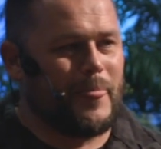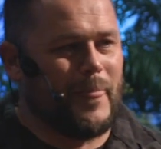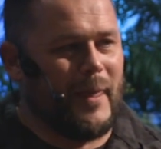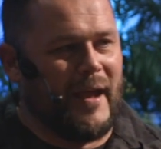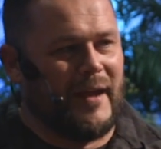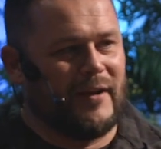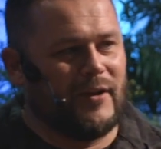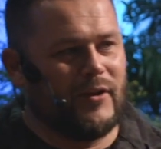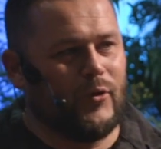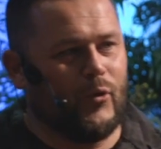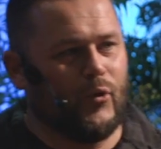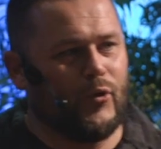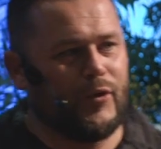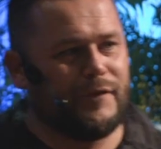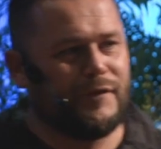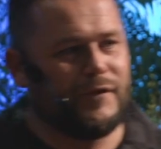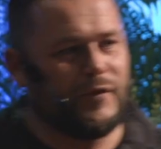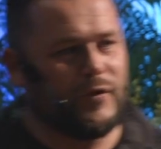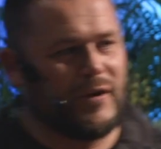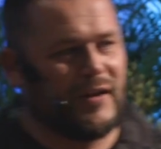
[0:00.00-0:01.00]
And in order
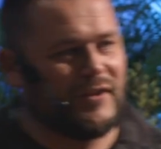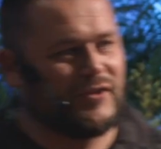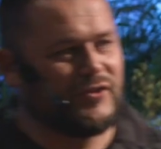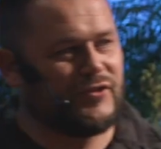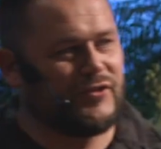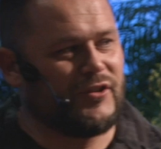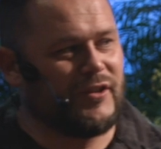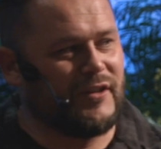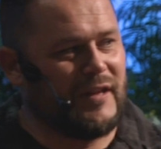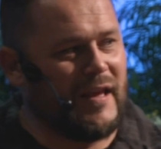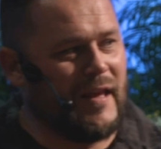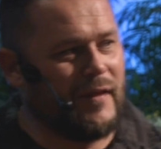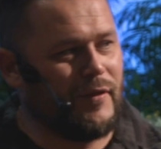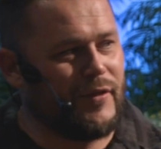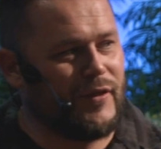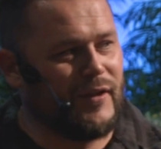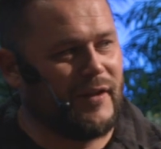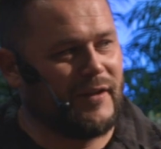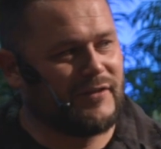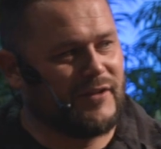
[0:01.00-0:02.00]
for us to get
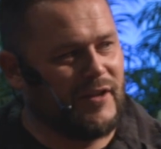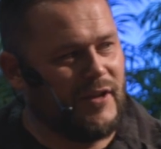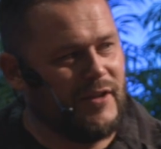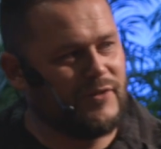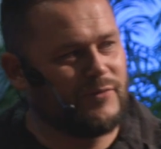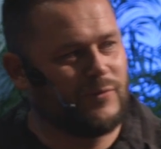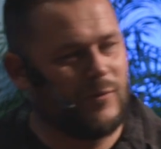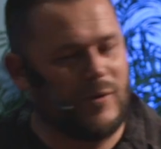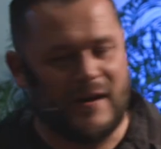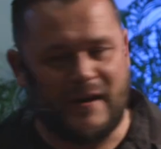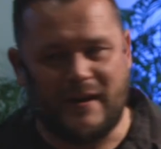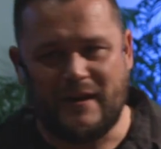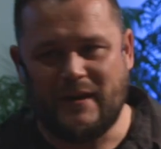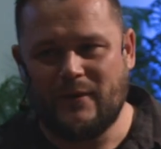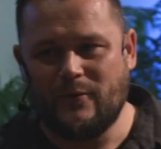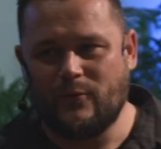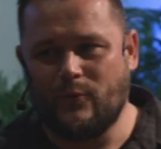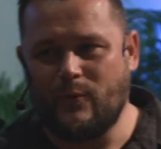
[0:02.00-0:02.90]
things his way,